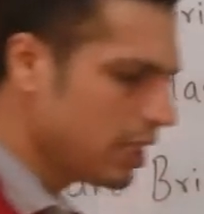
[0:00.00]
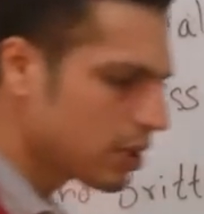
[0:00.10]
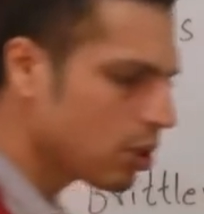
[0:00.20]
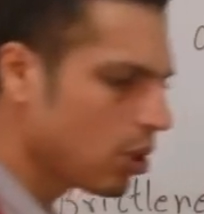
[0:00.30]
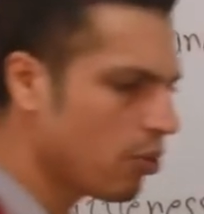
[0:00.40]

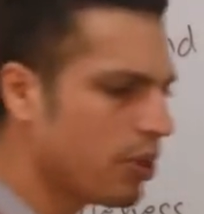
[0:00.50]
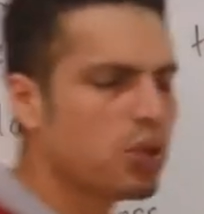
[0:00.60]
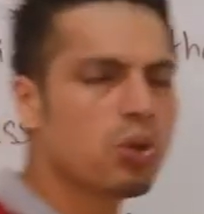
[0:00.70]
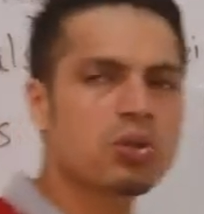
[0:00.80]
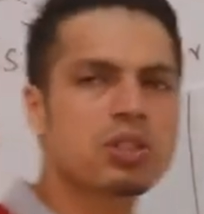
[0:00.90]
So we
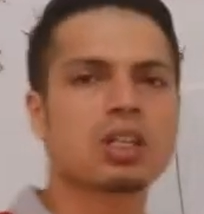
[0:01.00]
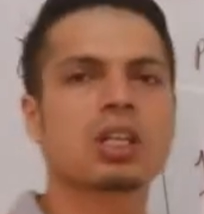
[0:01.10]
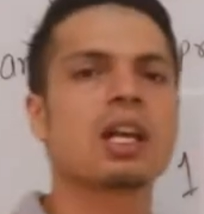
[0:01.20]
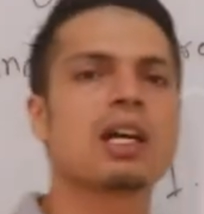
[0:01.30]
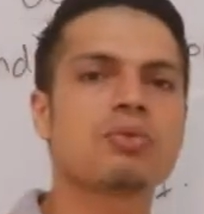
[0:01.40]
use
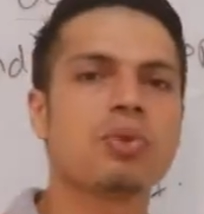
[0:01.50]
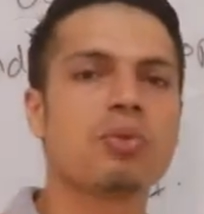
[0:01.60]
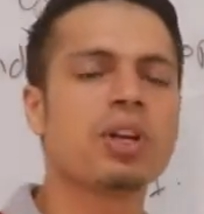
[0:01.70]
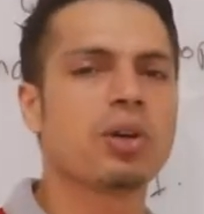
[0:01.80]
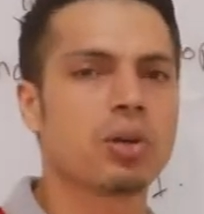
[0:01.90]
glass for
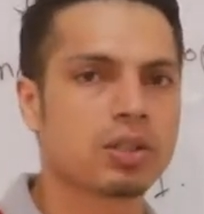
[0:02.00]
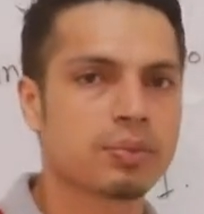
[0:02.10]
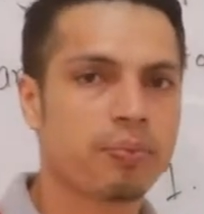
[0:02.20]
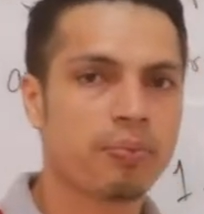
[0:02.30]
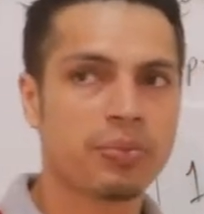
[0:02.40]
windows.
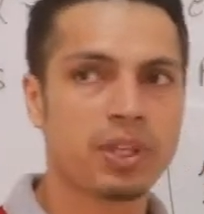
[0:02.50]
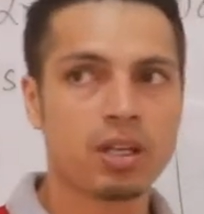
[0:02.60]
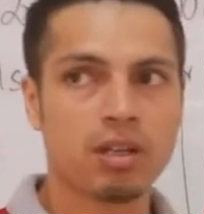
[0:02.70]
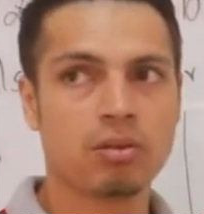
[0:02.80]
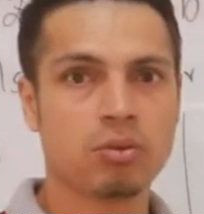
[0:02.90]

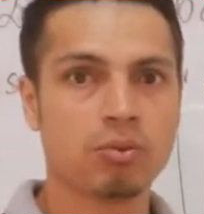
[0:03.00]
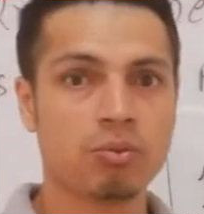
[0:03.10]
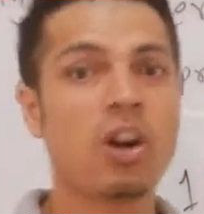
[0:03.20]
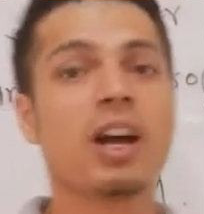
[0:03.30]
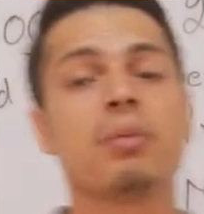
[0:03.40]

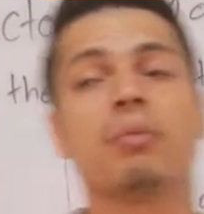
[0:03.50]
Why?